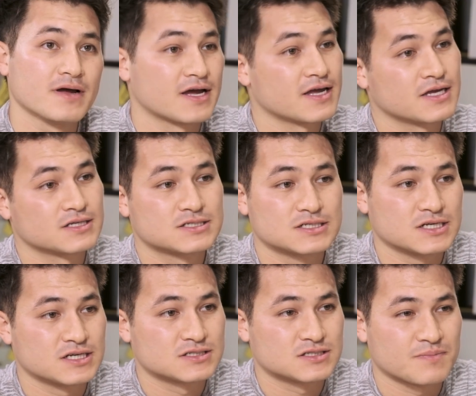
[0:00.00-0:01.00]
yeah,
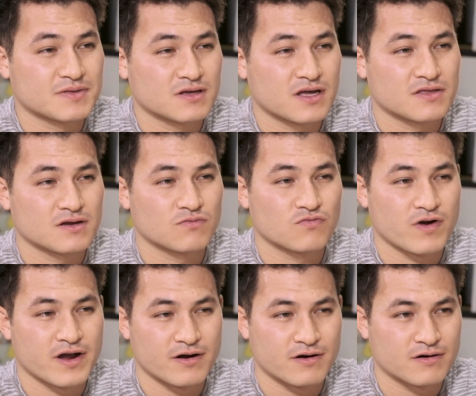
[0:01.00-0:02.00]
it's something I think a
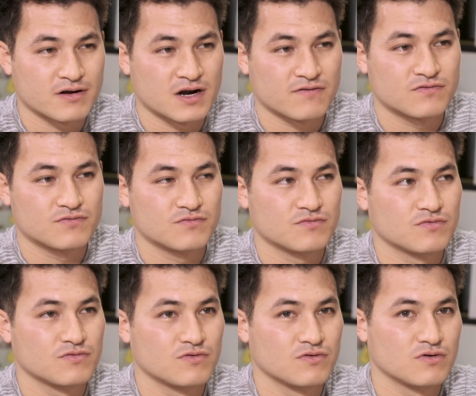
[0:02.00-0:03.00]
rare kind of
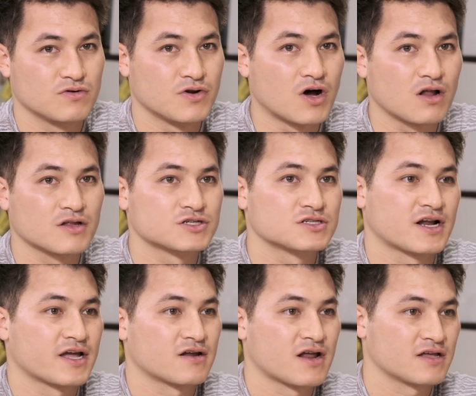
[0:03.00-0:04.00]
knowledge that
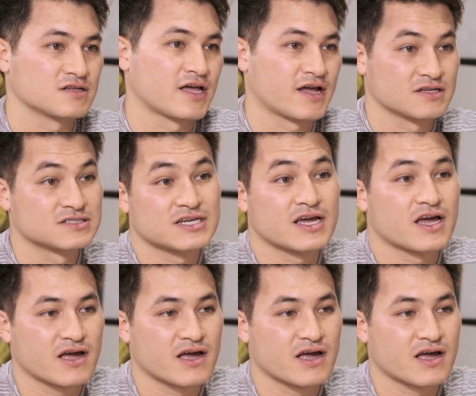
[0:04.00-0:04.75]
I can say I